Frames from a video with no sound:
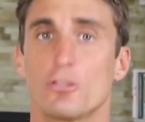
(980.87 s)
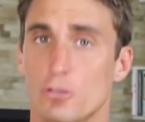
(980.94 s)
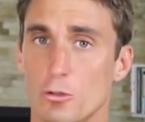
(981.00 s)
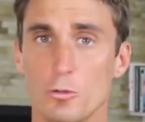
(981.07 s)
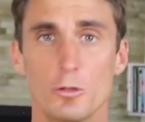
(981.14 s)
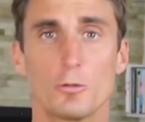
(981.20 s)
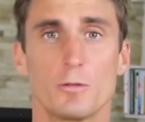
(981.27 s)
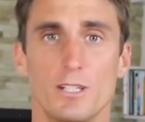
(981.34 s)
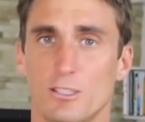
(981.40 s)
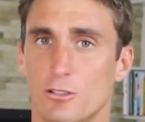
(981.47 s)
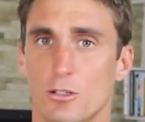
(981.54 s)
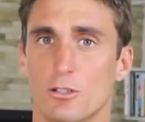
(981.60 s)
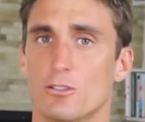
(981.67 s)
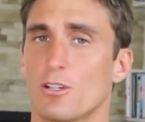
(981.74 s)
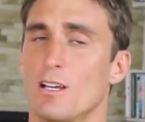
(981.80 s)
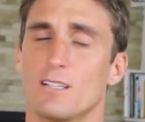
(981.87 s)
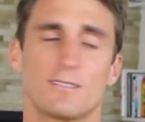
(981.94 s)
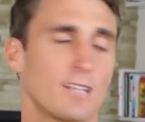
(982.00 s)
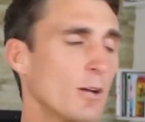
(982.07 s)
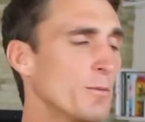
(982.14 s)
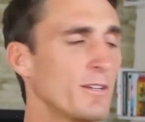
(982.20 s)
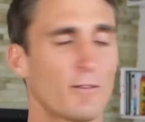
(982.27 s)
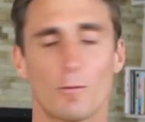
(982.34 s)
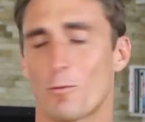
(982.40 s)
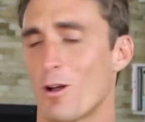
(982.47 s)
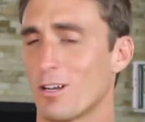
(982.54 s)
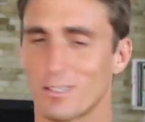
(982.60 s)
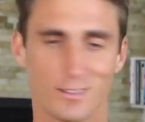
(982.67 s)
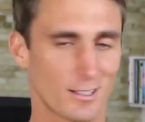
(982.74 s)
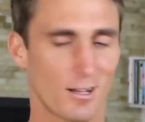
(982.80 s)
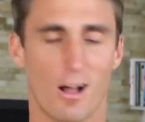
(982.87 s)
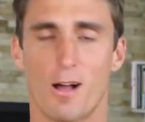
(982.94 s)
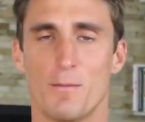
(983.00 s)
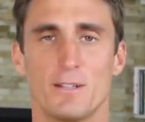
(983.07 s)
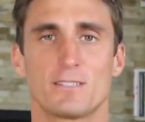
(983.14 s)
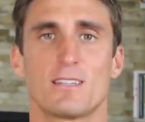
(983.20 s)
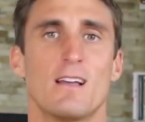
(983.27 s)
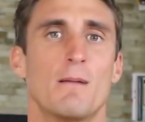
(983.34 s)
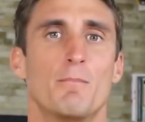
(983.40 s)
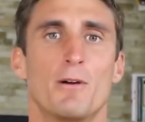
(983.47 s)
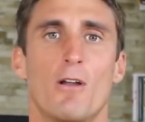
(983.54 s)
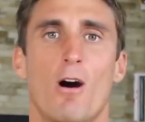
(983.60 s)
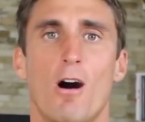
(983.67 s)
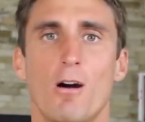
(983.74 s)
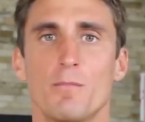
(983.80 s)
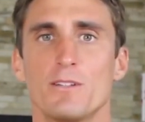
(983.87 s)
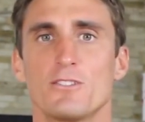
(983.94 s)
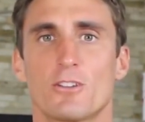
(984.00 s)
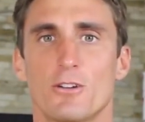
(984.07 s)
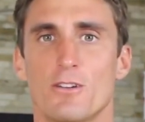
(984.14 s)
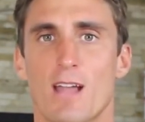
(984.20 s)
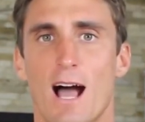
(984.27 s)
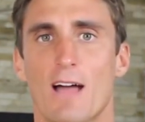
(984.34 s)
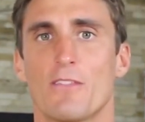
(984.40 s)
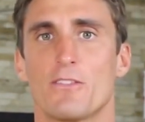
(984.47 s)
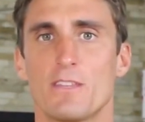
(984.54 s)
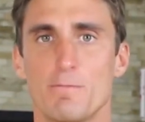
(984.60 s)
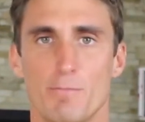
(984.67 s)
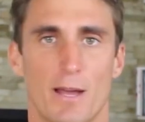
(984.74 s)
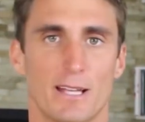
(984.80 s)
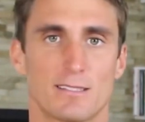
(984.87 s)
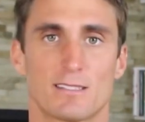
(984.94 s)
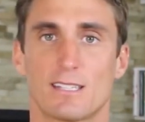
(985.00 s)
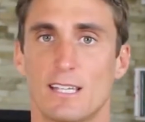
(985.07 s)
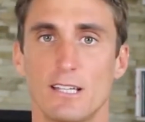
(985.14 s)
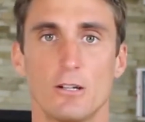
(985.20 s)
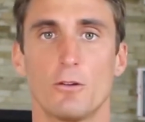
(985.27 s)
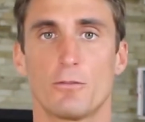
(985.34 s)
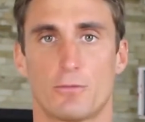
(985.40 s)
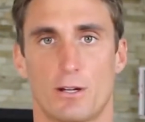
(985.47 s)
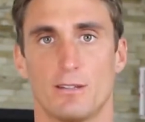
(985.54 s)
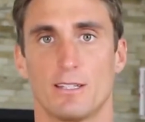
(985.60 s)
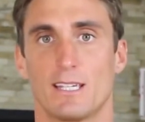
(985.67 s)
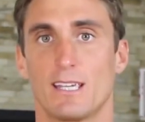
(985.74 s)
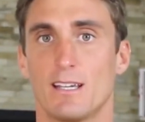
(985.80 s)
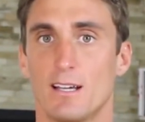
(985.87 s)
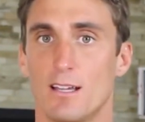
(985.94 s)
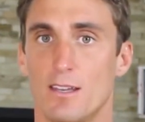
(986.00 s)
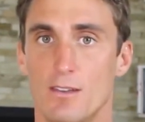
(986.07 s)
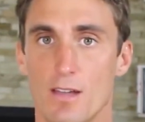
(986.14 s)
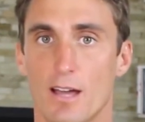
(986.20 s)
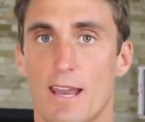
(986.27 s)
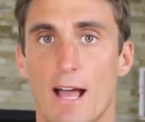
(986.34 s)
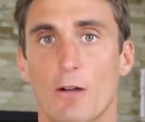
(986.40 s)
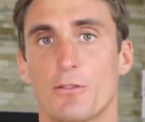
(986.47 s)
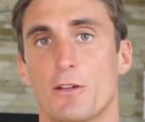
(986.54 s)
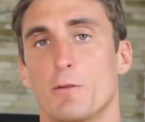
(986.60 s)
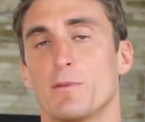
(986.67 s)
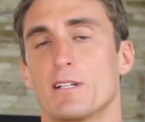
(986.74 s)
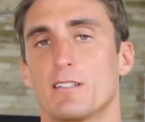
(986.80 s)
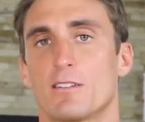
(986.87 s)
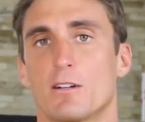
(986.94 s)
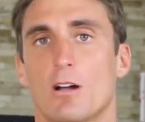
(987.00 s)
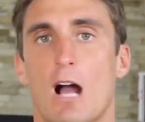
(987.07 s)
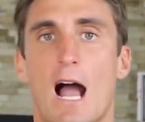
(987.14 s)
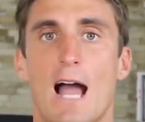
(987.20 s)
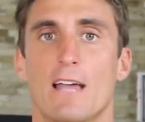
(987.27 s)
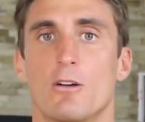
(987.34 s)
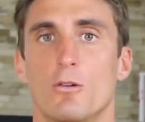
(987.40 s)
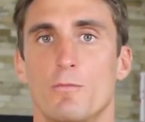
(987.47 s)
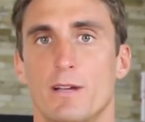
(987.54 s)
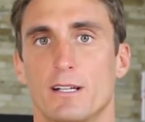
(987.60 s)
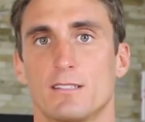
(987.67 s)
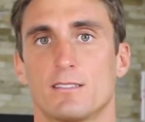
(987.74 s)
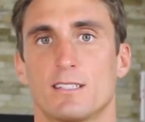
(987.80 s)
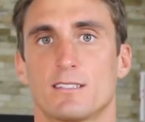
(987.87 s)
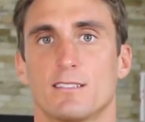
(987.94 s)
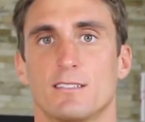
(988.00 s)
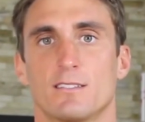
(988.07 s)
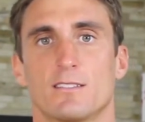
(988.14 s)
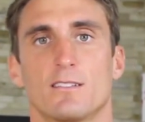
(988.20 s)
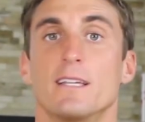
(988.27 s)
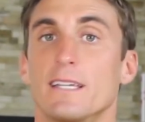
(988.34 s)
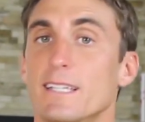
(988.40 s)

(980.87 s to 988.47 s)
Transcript: Do your research, tell me if I'm wrong in the comments, but almonds are not the best keto-friendly nut out there because they're high omega-6s.